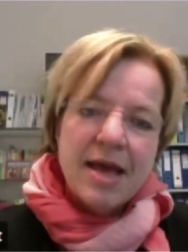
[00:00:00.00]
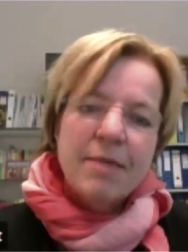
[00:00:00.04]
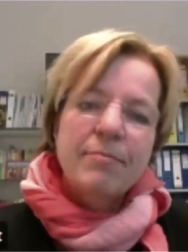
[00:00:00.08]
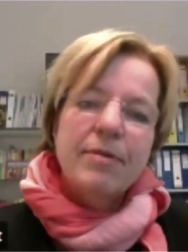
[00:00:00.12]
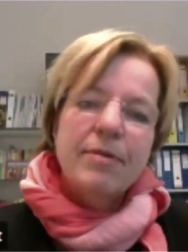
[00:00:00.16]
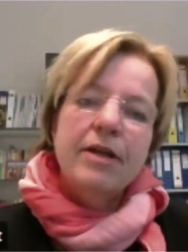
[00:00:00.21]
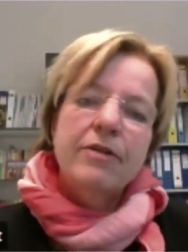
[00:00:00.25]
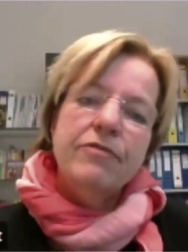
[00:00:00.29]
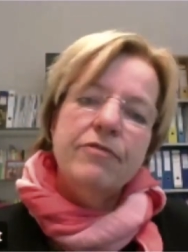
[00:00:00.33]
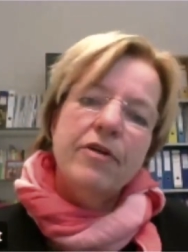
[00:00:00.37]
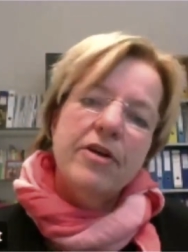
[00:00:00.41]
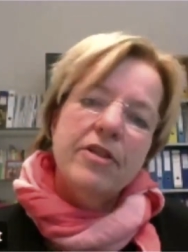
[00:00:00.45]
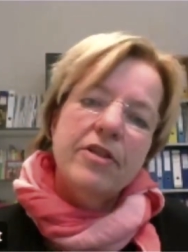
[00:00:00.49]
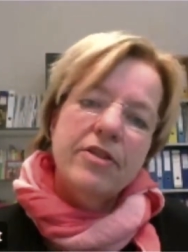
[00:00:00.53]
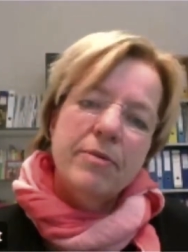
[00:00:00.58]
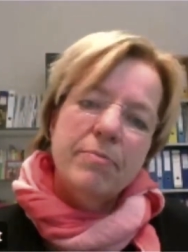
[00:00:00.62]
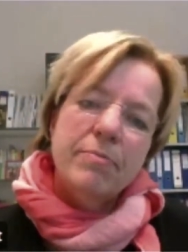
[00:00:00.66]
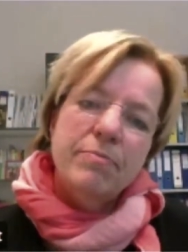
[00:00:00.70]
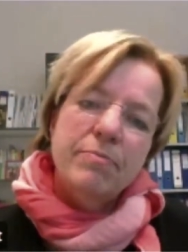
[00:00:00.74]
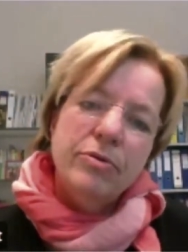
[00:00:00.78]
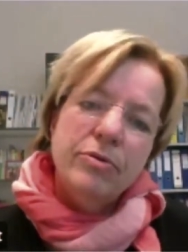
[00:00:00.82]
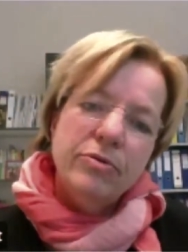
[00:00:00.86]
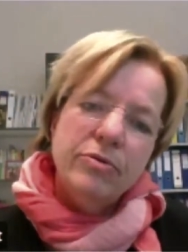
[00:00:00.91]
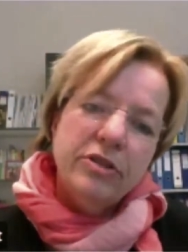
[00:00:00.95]
But for the
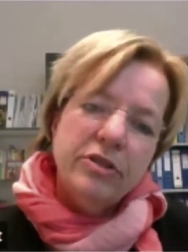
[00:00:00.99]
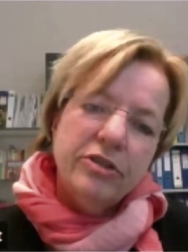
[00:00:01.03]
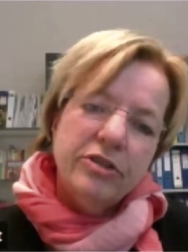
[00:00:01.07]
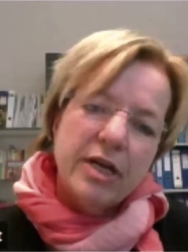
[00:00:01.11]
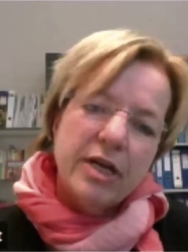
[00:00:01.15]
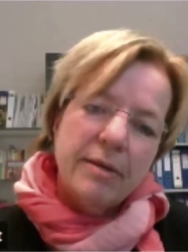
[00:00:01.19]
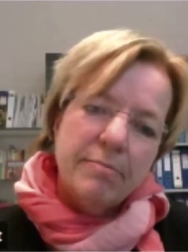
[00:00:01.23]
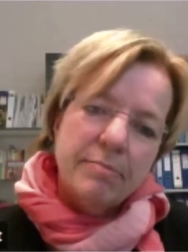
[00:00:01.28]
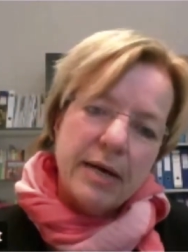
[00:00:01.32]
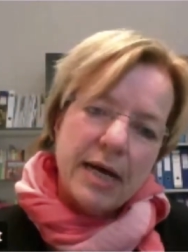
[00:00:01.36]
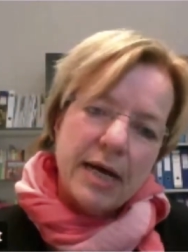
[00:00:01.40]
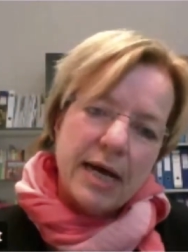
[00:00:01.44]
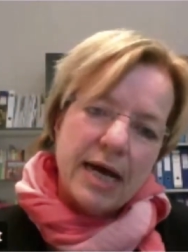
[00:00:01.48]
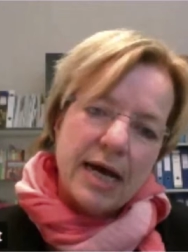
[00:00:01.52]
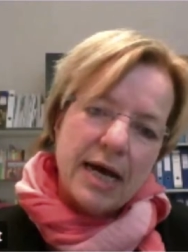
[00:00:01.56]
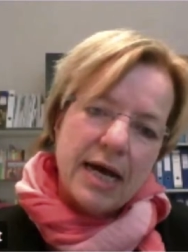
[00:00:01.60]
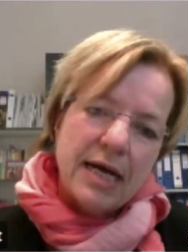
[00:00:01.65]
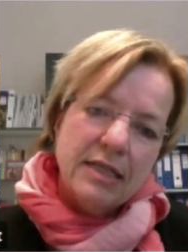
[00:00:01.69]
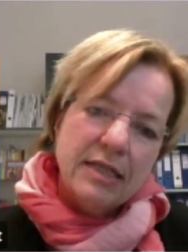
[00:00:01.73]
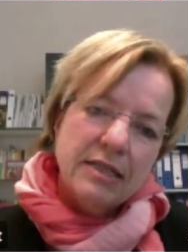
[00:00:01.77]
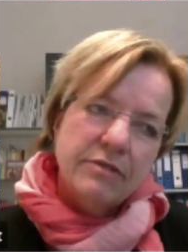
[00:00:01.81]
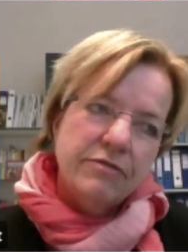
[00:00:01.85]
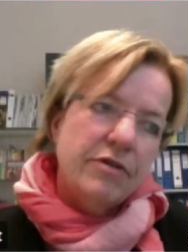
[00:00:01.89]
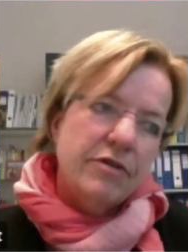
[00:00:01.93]
poorer
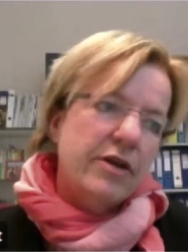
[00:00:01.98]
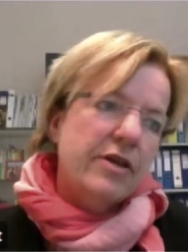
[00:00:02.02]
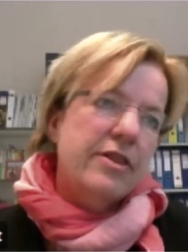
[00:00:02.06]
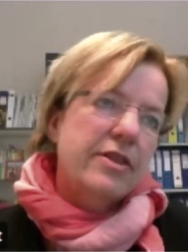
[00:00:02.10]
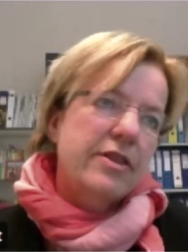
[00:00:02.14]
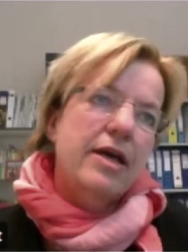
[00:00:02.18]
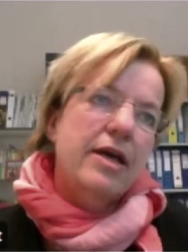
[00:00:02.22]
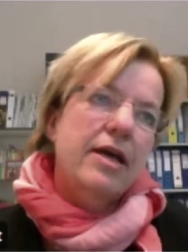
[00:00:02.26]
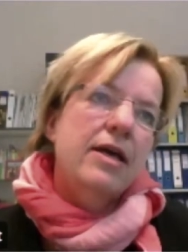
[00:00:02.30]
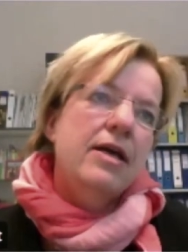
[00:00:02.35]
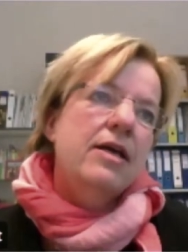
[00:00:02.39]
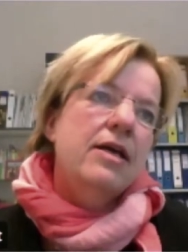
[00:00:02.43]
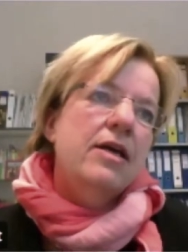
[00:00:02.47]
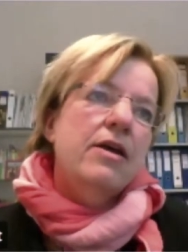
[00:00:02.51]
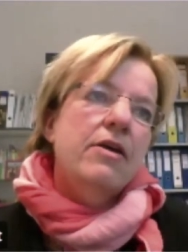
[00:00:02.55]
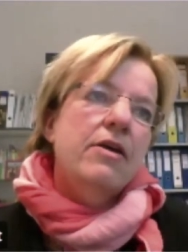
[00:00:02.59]
part, for the